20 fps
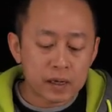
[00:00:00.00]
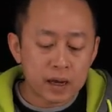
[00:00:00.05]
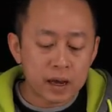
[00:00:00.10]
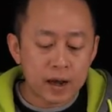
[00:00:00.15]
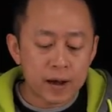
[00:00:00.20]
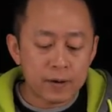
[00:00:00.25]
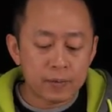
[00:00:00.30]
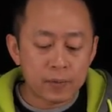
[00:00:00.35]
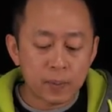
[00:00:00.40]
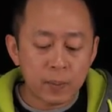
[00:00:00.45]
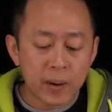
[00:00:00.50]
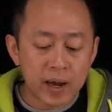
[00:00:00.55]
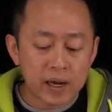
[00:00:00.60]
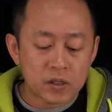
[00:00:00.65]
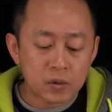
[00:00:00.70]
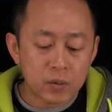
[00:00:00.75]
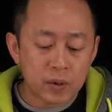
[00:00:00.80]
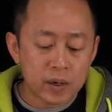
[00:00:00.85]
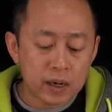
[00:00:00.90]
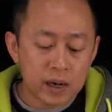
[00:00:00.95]
the
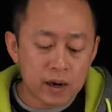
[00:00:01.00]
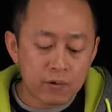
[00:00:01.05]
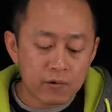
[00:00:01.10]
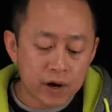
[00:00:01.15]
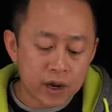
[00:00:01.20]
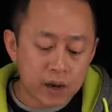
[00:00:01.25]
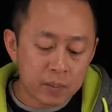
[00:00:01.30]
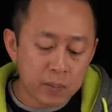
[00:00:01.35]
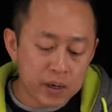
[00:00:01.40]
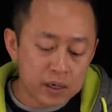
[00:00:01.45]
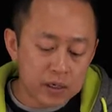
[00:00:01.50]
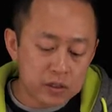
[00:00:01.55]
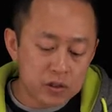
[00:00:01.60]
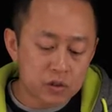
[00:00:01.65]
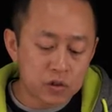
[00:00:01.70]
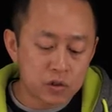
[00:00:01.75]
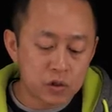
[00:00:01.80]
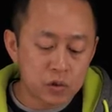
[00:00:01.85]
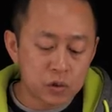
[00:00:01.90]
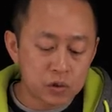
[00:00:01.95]
best way I recommend
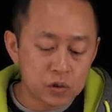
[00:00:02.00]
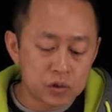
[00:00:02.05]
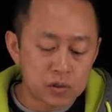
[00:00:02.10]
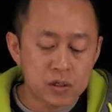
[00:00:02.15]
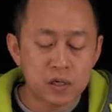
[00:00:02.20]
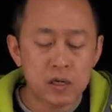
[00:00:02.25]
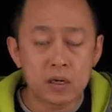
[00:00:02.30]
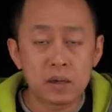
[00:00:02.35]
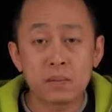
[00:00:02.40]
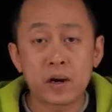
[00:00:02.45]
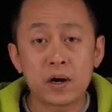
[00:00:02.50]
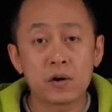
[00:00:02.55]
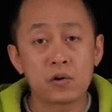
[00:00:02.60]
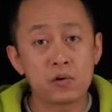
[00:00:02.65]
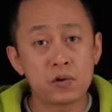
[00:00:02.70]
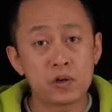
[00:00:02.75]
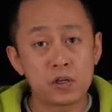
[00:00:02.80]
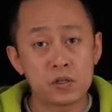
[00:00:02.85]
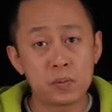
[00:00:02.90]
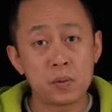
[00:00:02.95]
is to use the
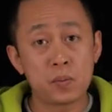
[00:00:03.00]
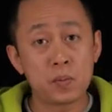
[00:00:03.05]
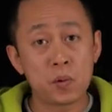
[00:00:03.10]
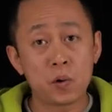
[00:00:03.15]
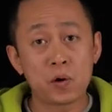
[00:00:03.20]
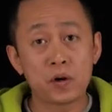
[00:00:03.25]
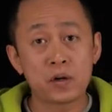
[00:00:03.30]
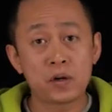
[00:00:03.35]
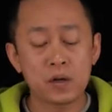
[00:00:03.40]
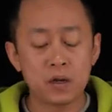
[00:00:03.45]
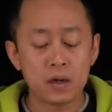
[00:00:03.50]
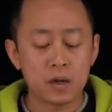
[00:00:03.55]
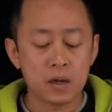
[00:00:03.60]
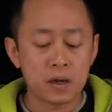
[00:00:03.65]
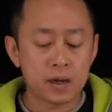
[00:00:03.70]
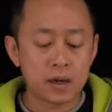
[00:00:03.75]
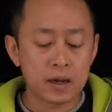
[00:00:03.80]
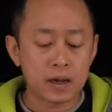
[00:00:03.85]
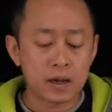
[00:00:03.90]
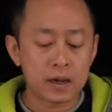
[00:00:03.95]
micro USB port
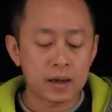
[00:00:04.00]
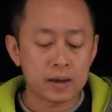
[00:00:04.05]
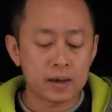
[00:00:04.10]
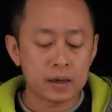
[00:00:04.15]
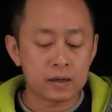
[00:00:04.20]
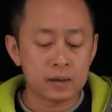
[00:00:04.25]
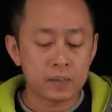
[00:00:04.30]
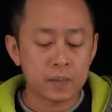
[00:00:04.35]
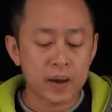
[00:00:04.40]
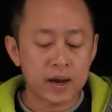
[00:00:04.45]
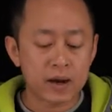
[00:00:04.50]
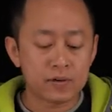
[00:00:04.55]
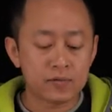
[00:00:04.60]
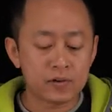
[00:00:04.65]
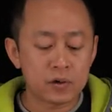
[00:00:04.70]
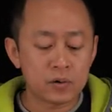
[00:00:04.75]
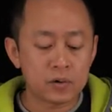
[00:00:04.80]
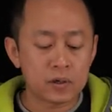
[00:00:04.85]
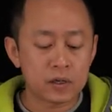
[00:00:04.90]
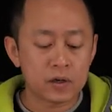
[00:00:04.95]
on the back of
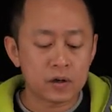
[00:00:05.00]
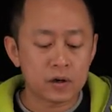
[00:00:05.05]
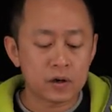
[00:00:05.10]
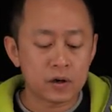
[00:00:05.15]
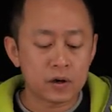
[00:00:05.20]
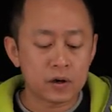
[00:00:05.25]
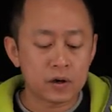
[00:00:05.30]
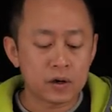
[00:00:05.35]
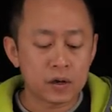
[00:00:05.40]
the unit here.